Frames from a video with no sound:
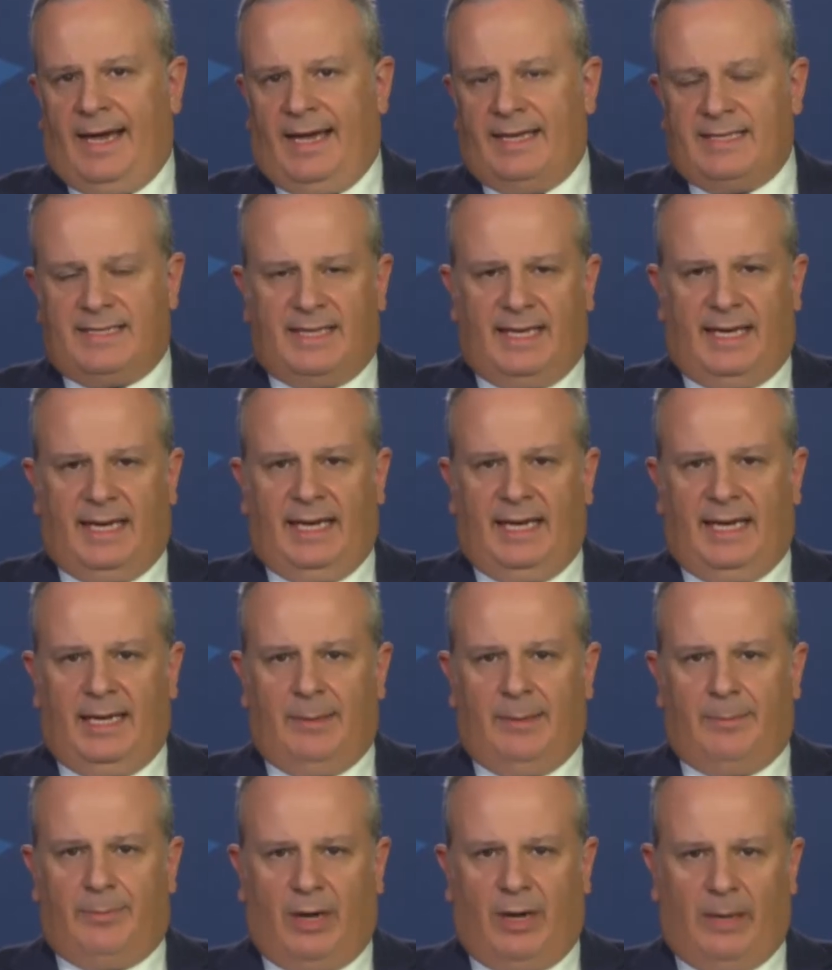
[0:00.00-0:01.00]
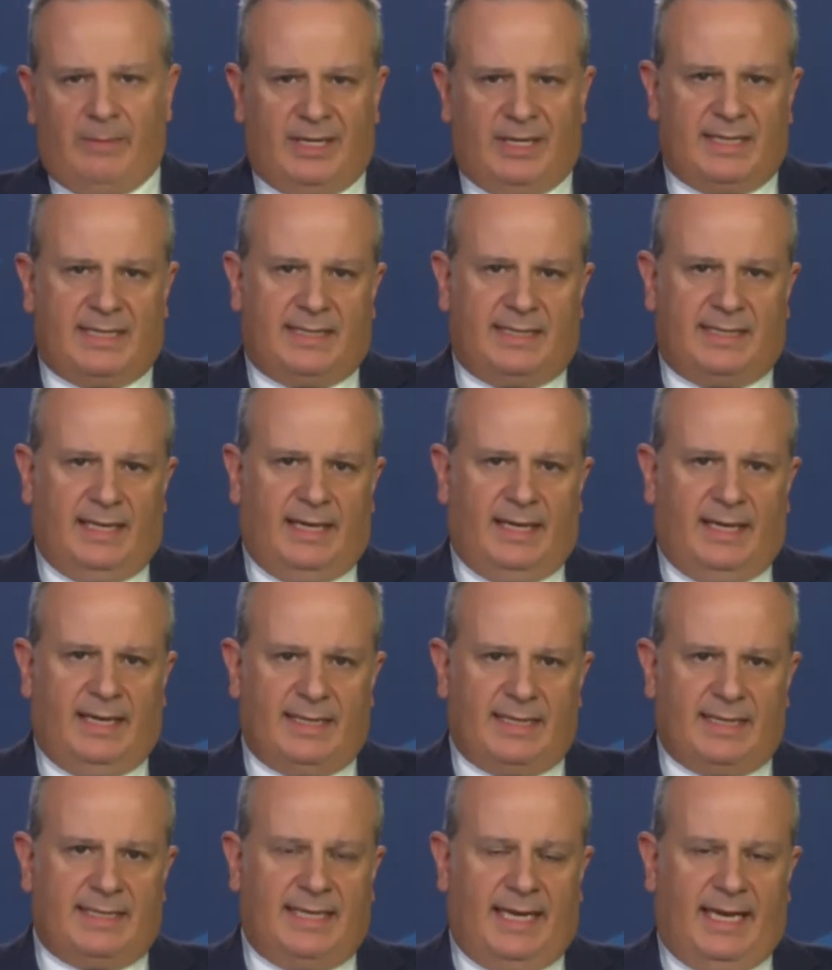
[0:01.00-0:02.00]
As the Prime Minister
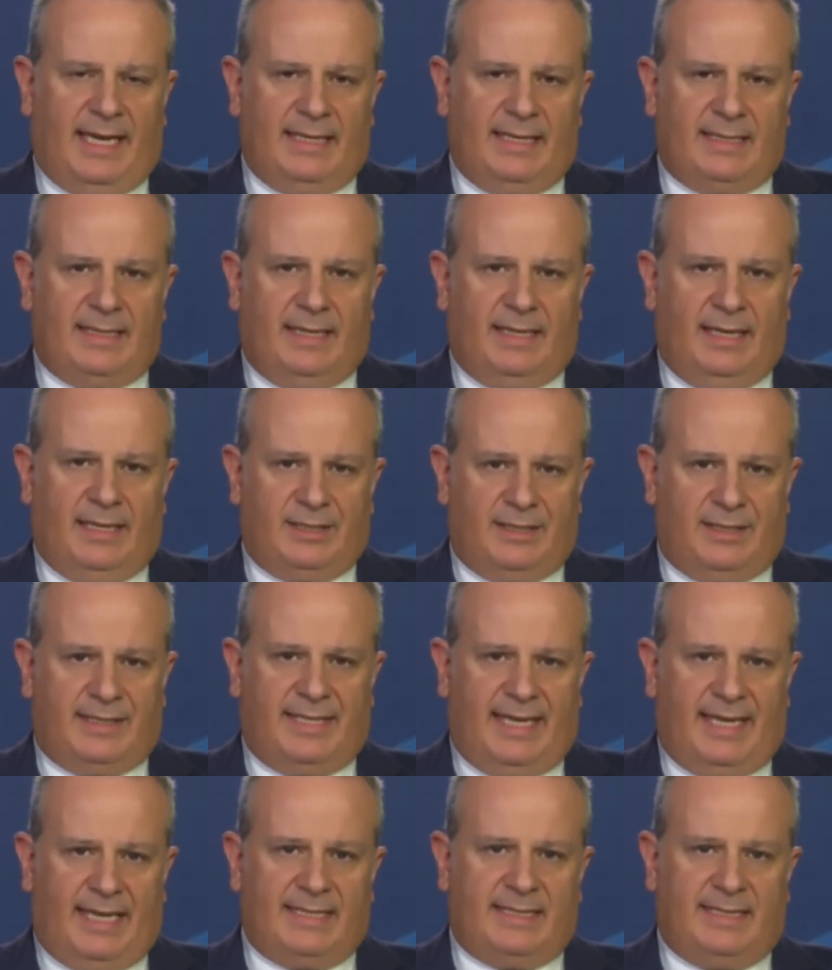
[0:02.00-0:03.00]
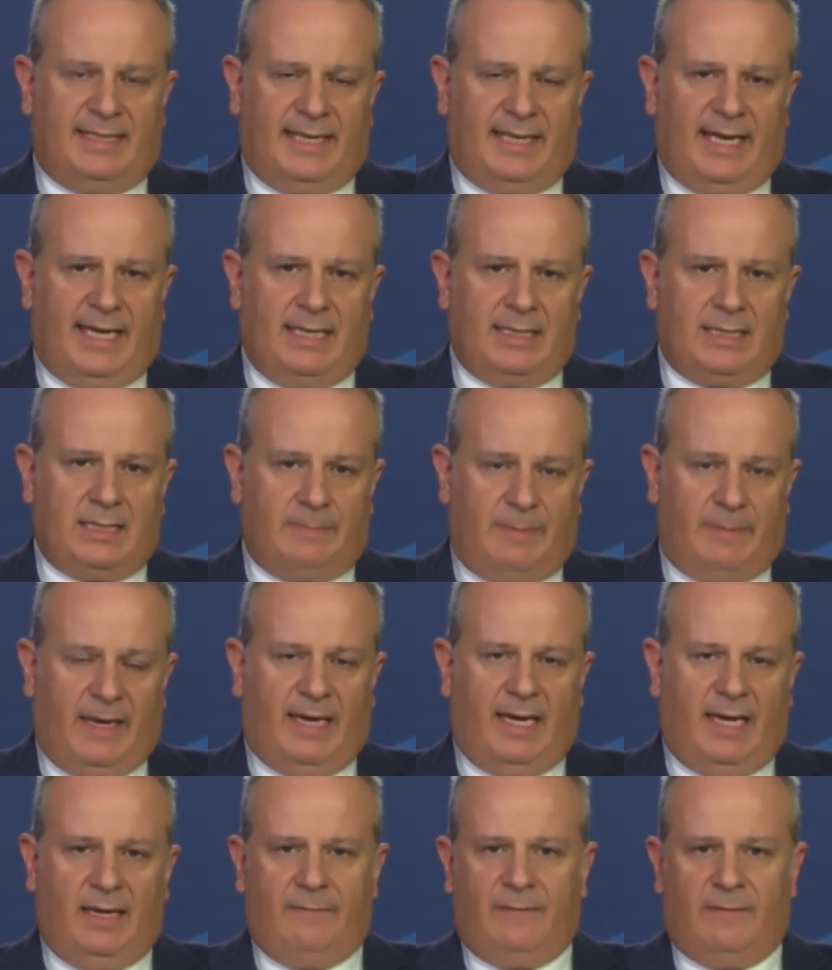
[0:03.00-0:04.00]
has said just yesterday,
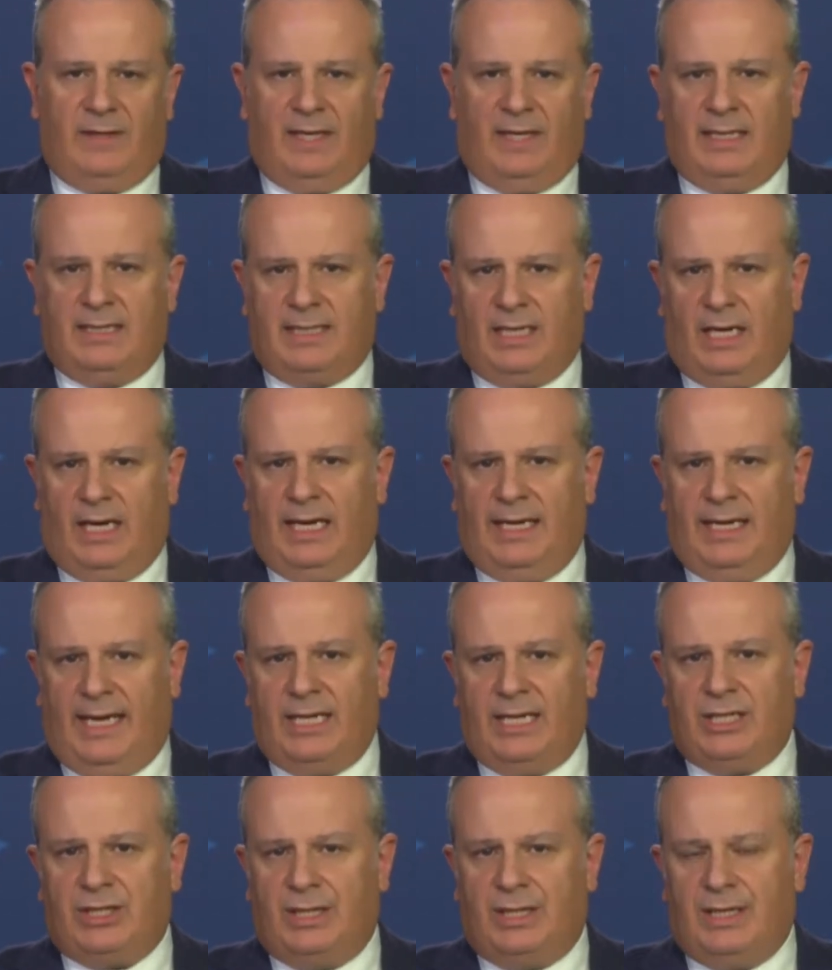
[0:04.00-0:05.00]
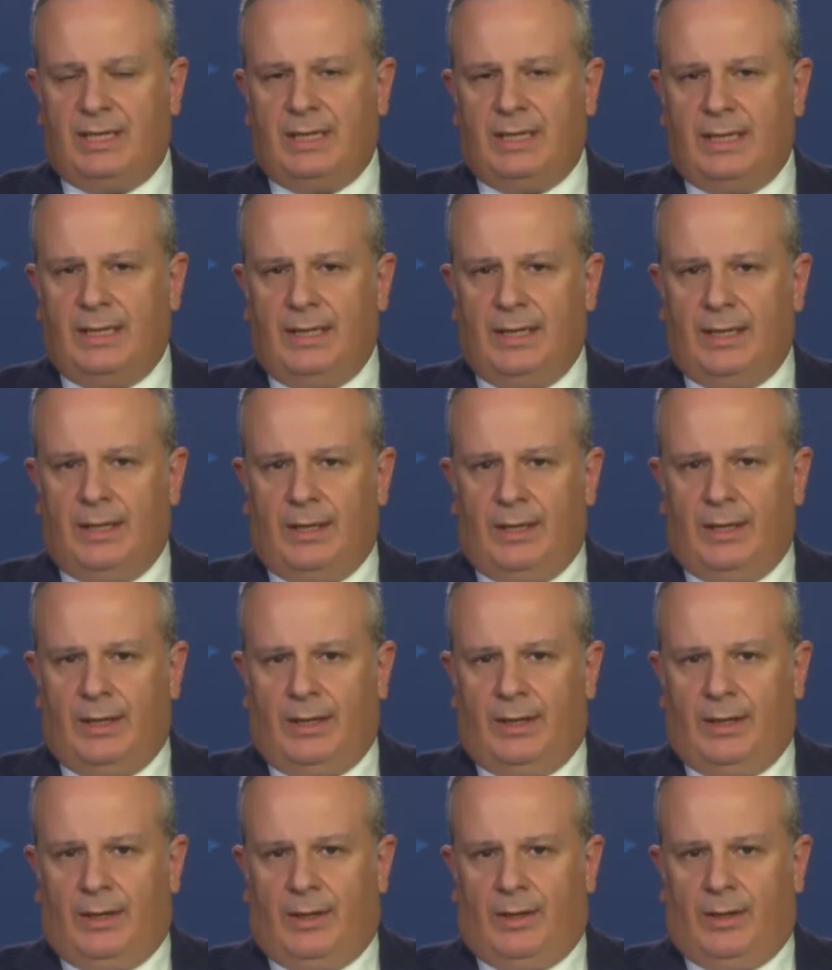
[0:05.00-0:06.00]
speaking for the entire nation,
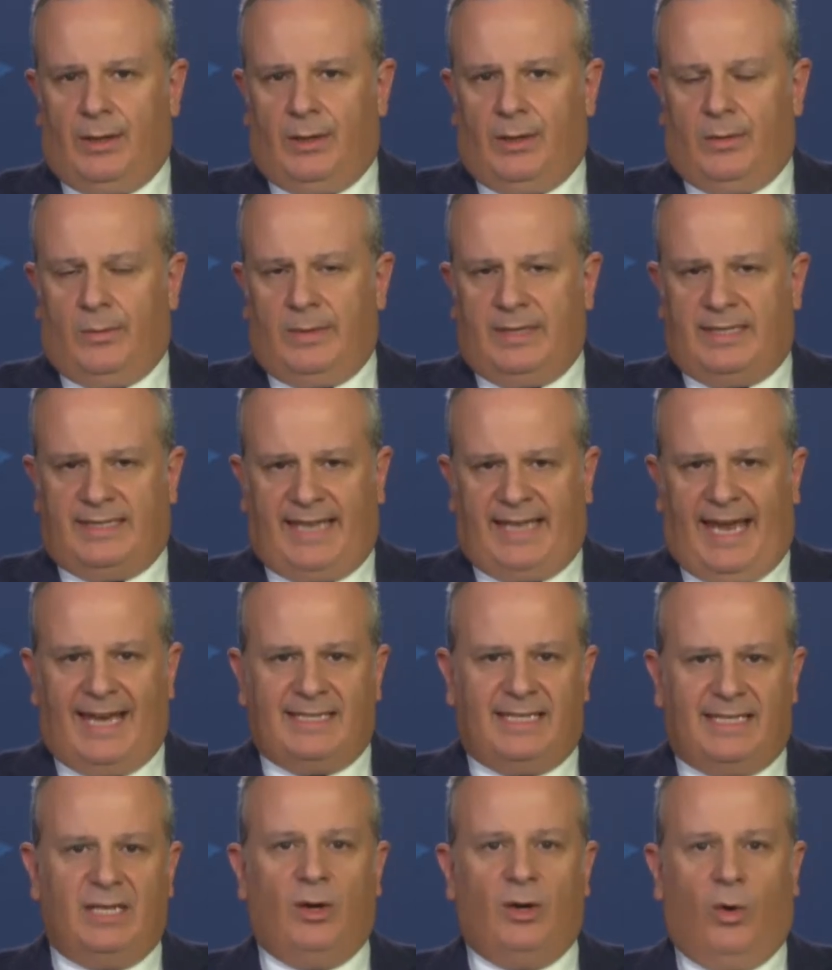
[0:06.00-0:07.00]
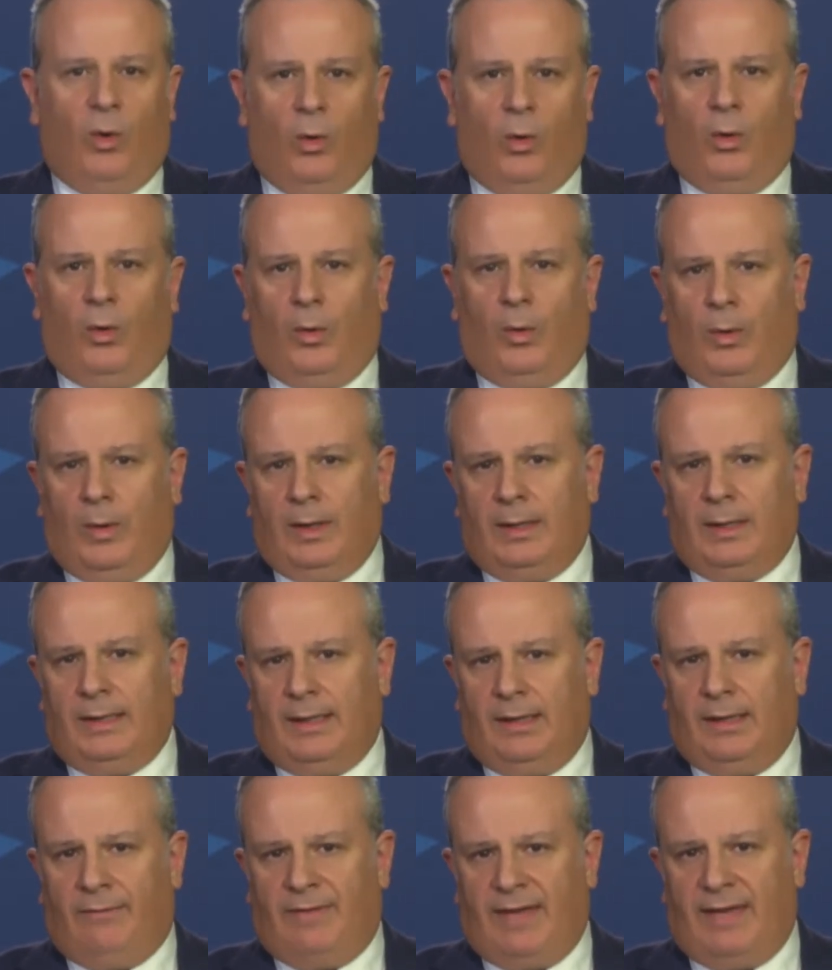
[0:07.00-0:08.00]
we stand in awe
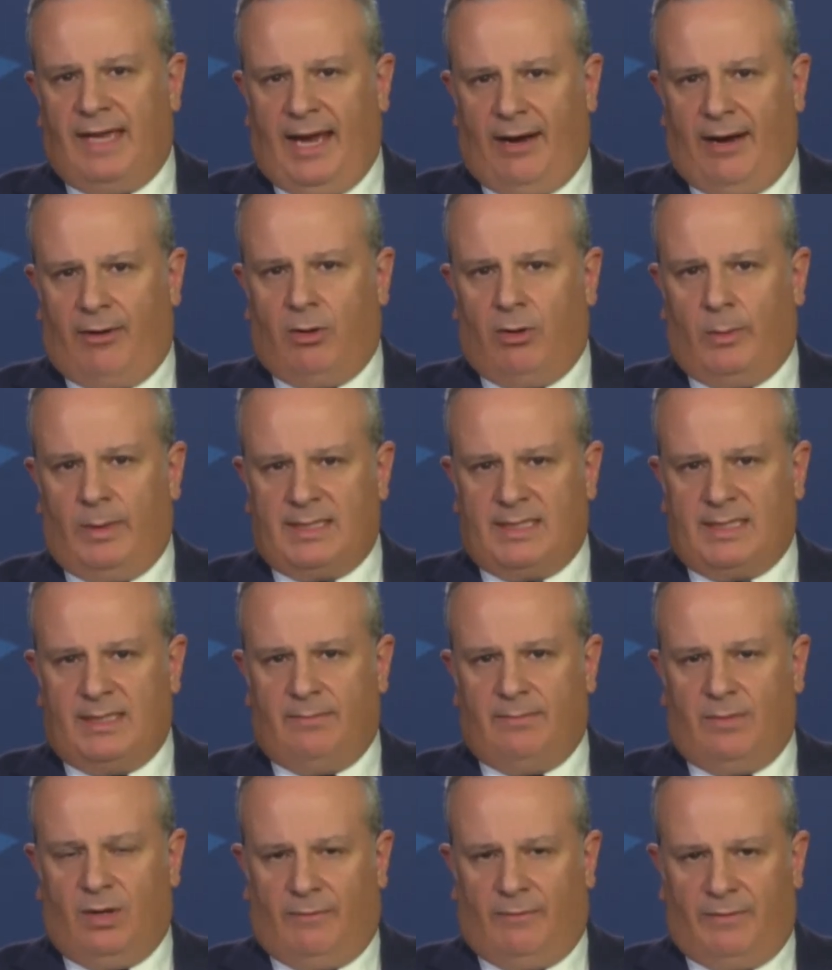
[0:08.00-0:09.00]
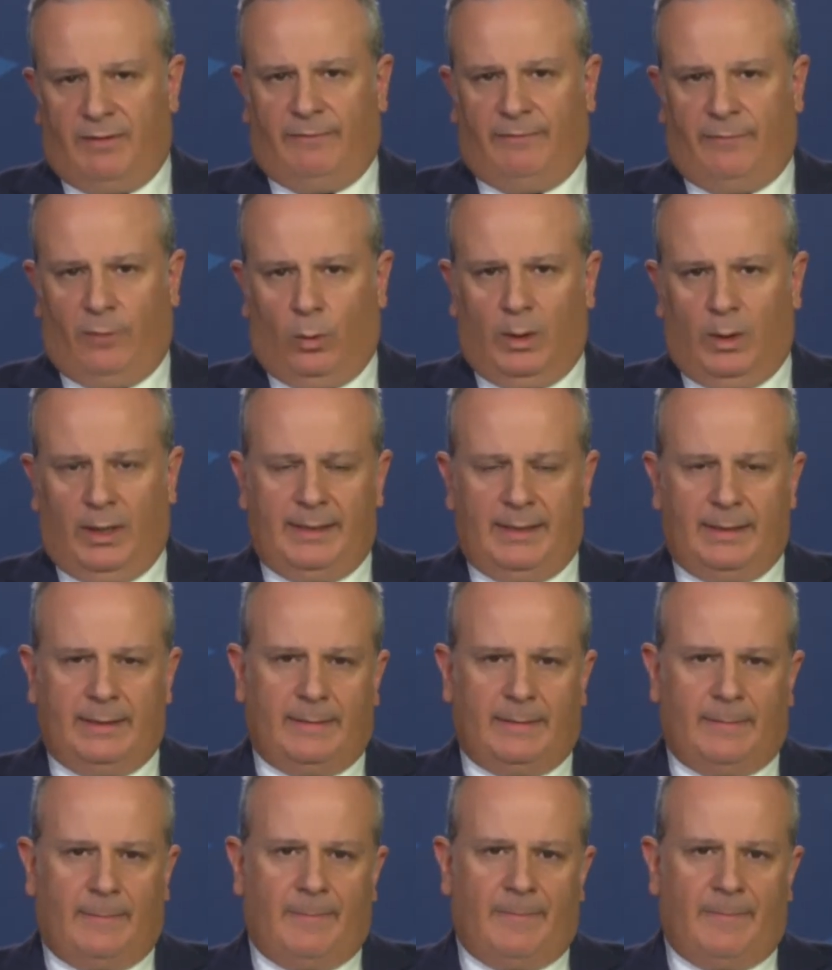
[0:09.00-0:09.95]
of the heroism of the fallen,